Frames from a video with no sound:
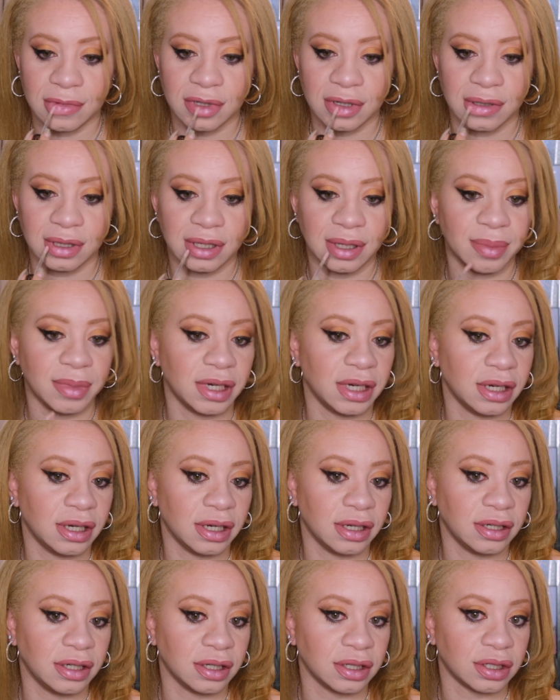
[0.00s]
limited
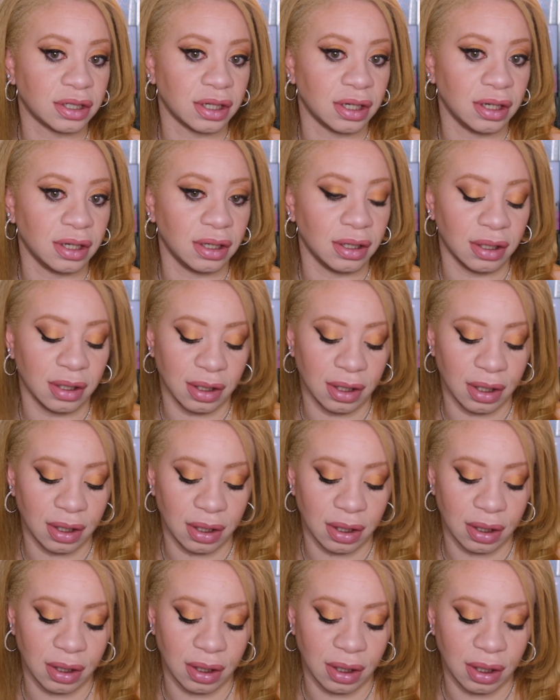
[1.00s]
edition
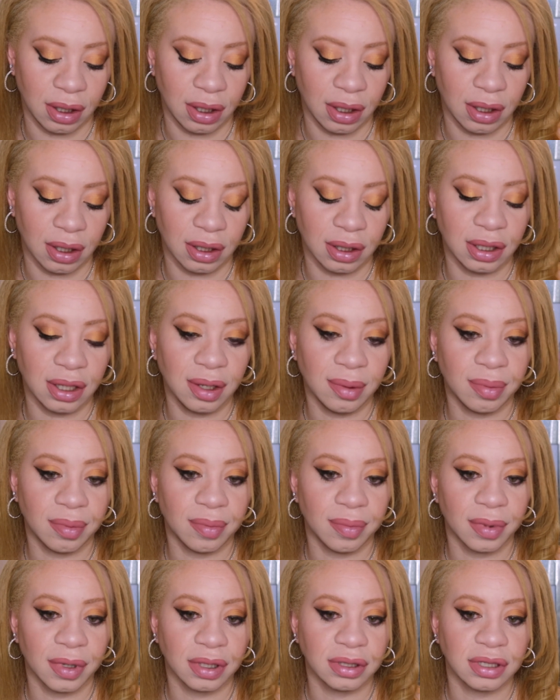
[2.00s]
lip
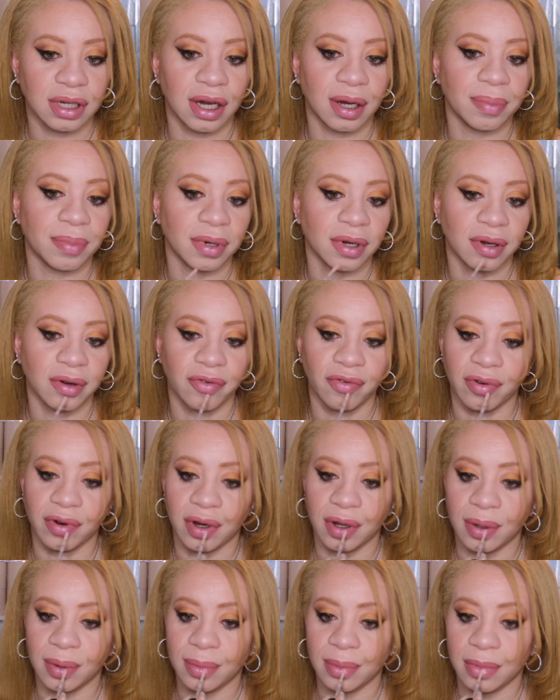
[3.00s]
topper
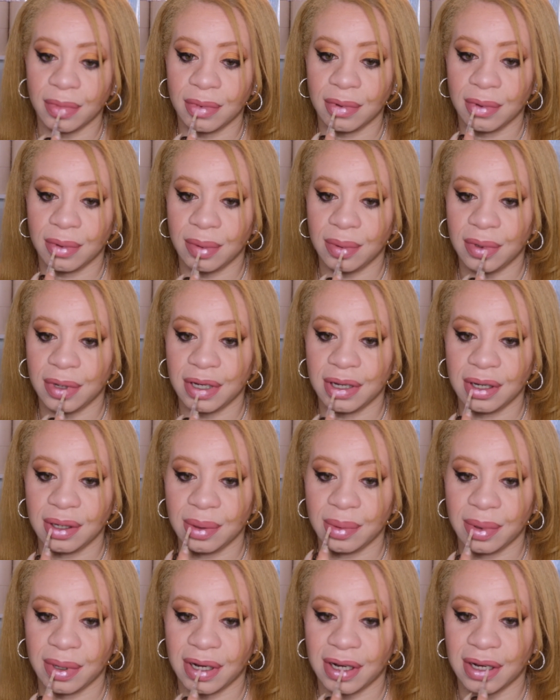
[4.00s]
from Wet
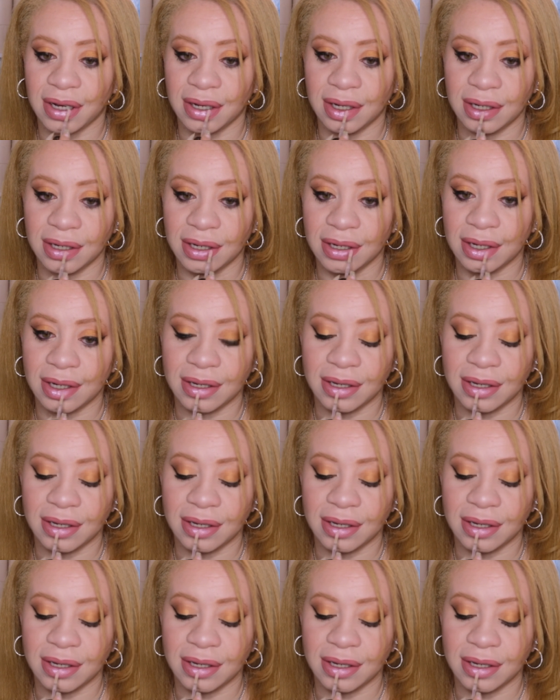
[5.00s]
n Wild.